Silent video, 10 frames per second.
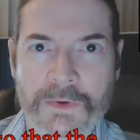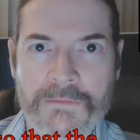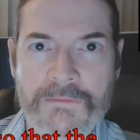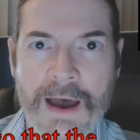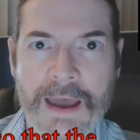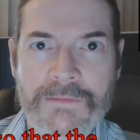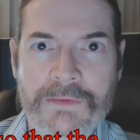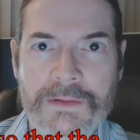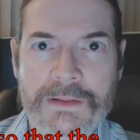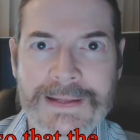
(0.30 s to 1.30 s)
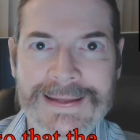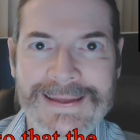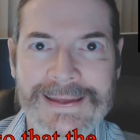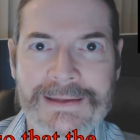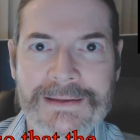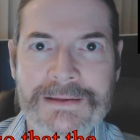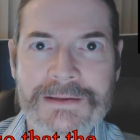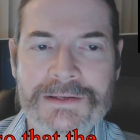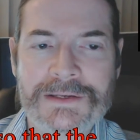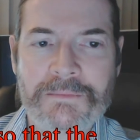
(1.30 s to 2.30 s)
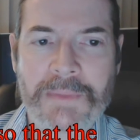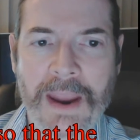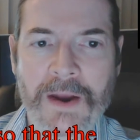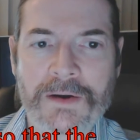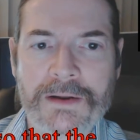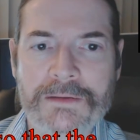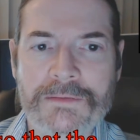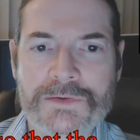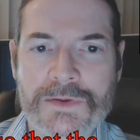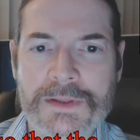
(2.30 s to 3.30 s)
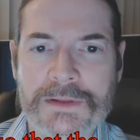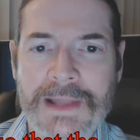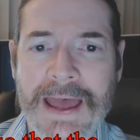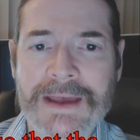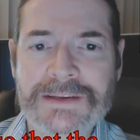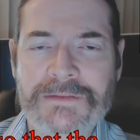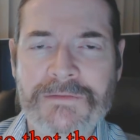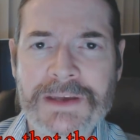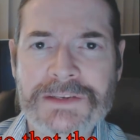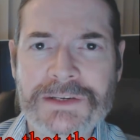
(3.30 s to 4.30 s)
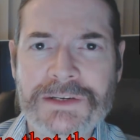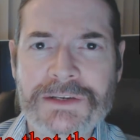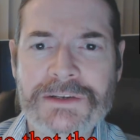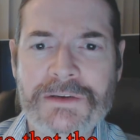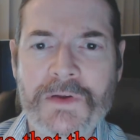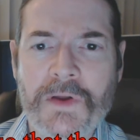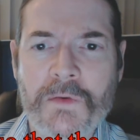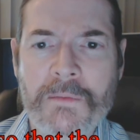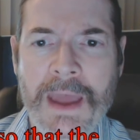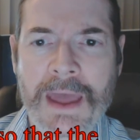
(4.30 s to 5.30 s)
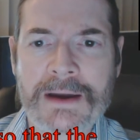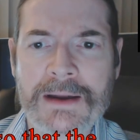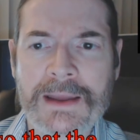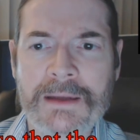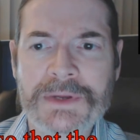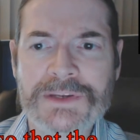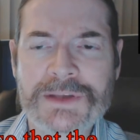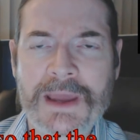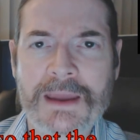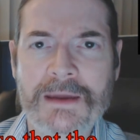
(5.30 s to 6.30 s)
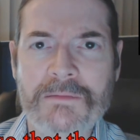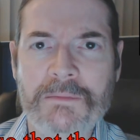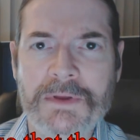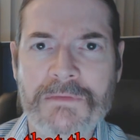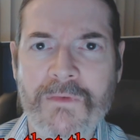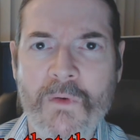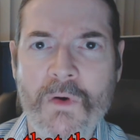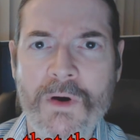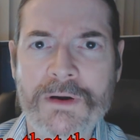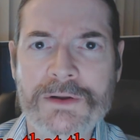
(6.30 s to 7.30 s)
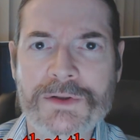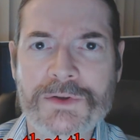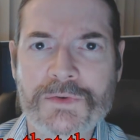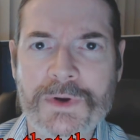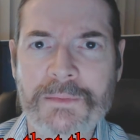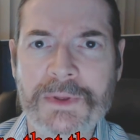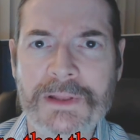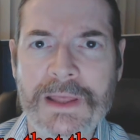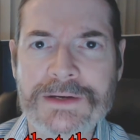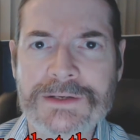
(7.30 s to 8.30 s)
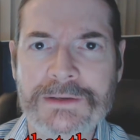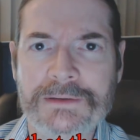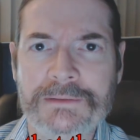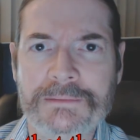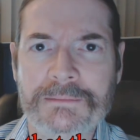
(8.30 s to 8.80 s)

Revival is imperative so that the last vestiges of humanity can be saved before tribulation.